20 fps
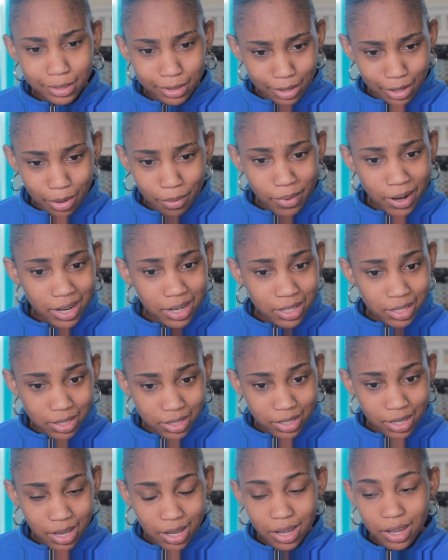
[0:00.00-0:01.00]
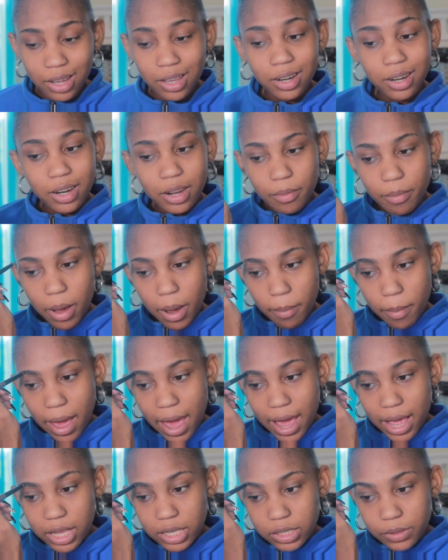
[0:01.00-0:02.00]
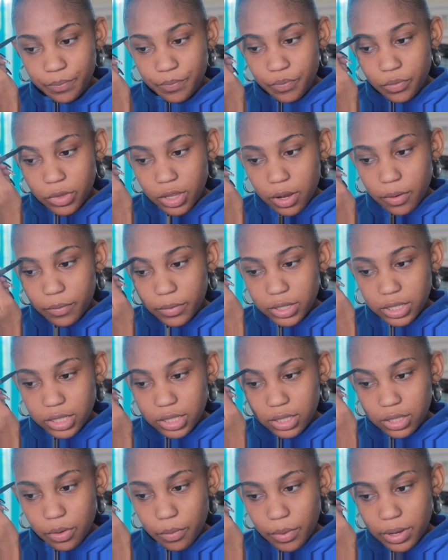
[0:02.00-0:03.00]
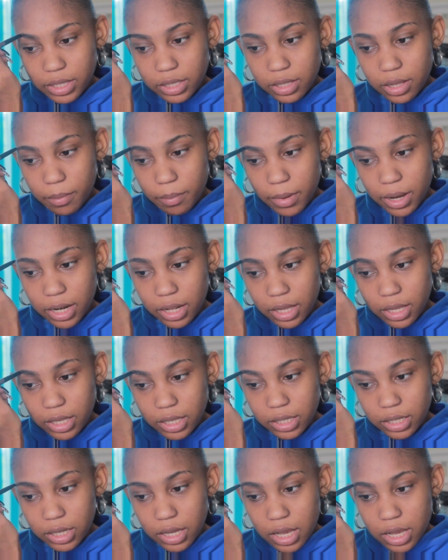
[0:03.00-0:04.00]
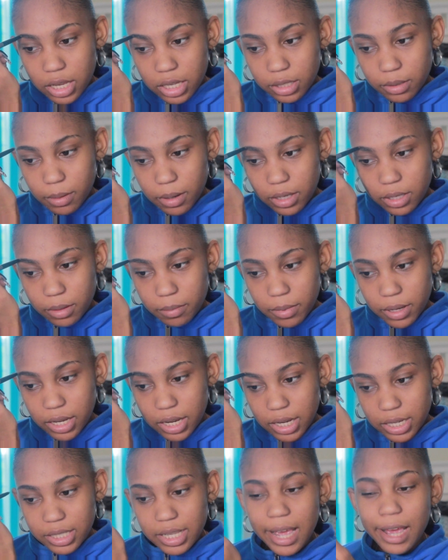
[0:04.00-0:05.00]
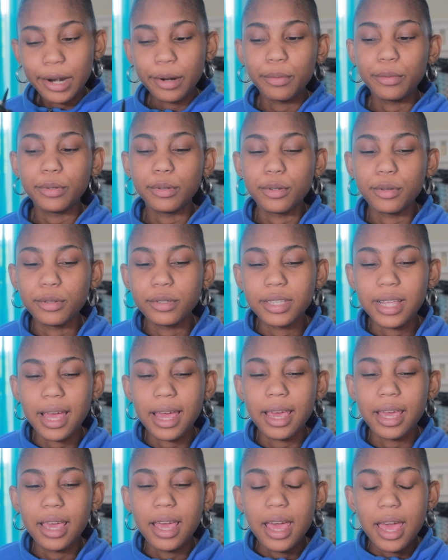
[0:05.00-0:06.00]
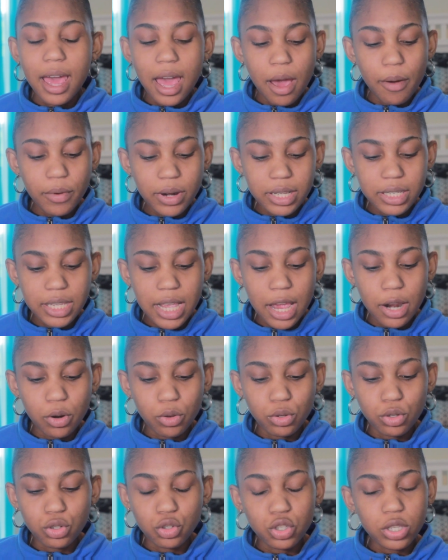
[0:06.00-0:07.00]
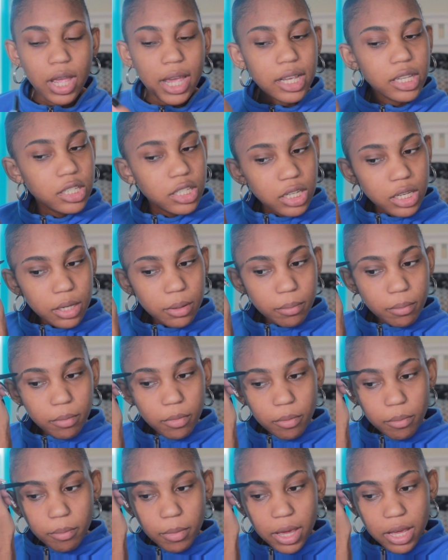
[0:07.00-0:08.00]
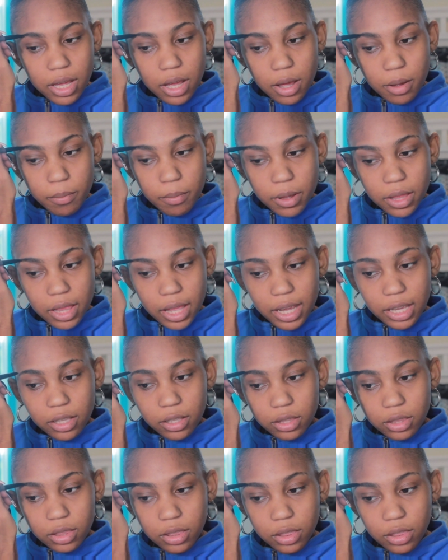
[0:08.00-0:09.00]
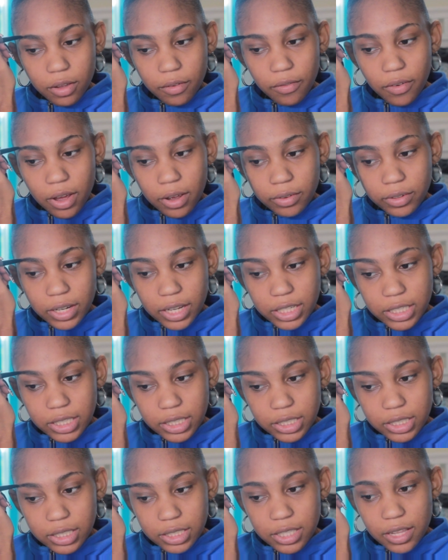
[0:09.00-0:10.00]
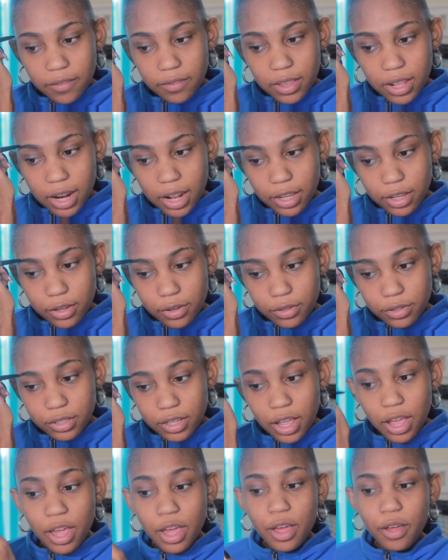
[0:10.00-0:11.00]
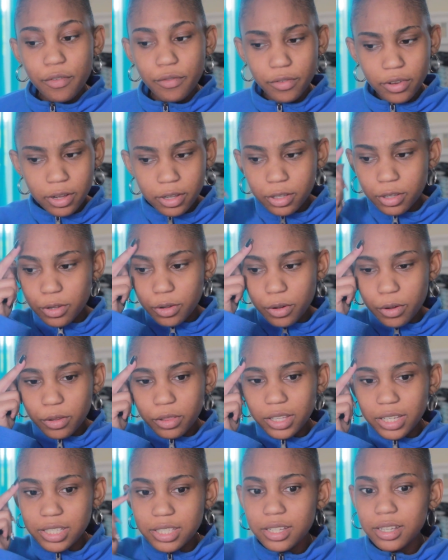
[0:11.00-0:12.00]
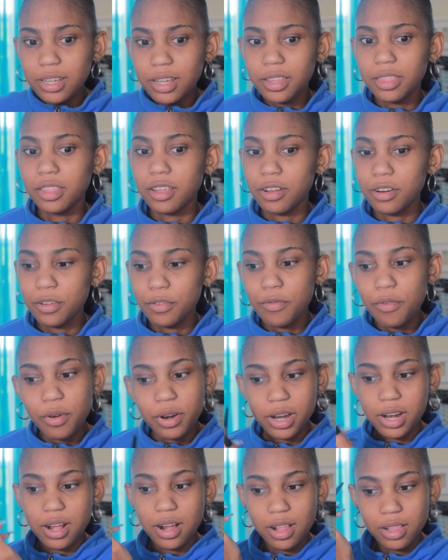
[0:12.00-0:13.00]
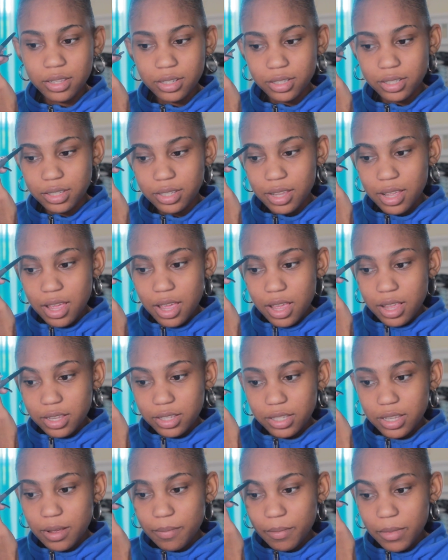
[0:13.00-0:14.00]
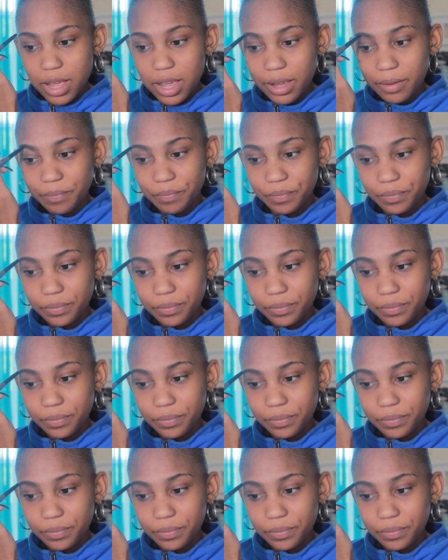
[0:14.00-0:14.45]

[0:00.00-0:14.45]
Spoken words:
nobody to see it underneath my mask was just a waste of money. Especially because I don't use I want to say I don't use like cheap makeup, but like the foundations and stuff that I use run you at least a good $30–40. So I'm like,